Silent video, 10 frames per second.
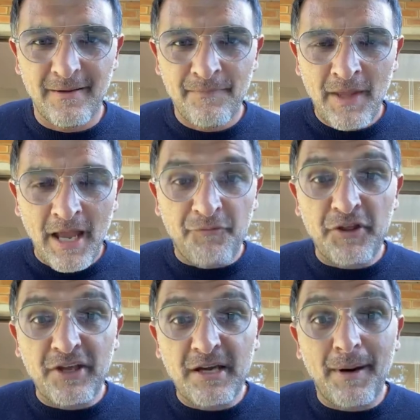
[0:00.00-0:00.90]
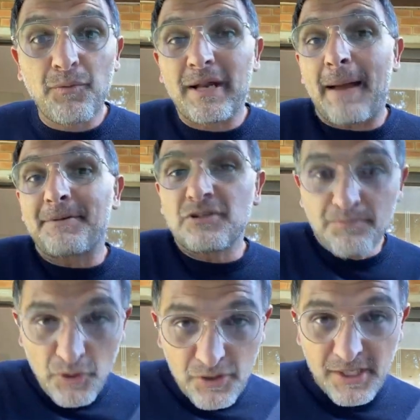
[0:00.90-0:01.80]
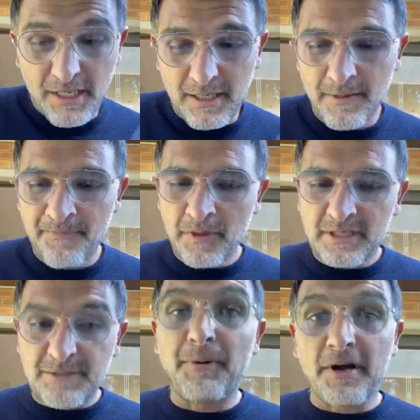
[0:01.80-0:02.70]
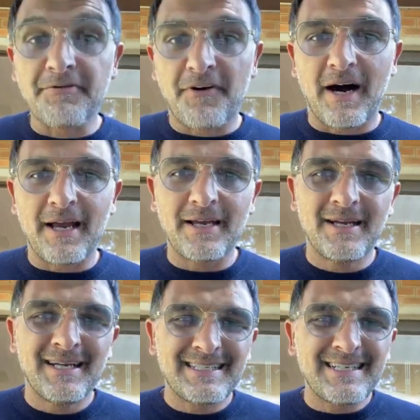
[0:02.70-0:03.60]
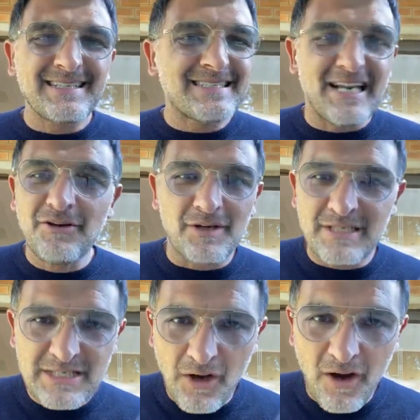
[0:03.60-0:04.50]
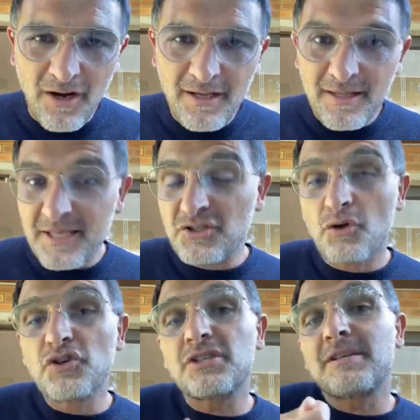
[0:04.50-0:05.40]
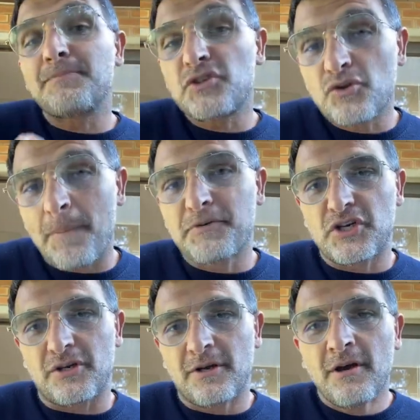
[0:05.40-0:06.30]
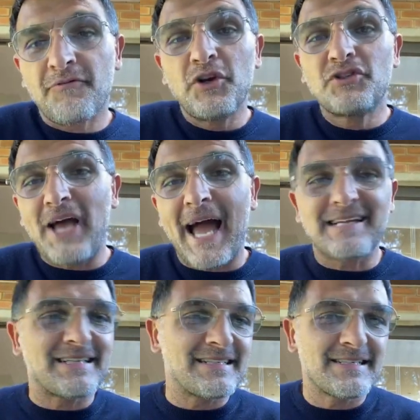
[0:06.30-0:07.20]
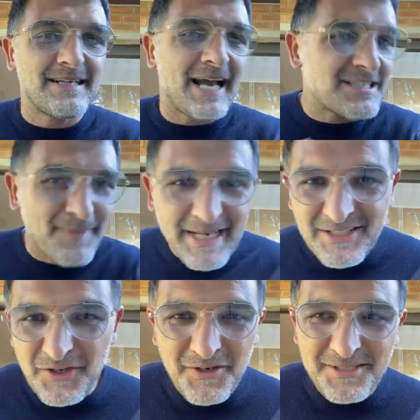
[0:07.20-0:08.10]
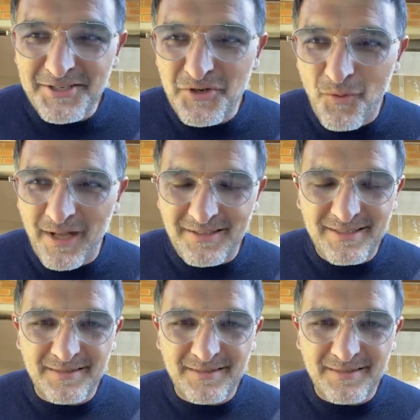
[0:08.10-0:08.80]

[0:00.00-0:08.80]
If we think about what happened to music, Spotify didn't sell you a song, they sold you a subscription for you to access as many songs as you want.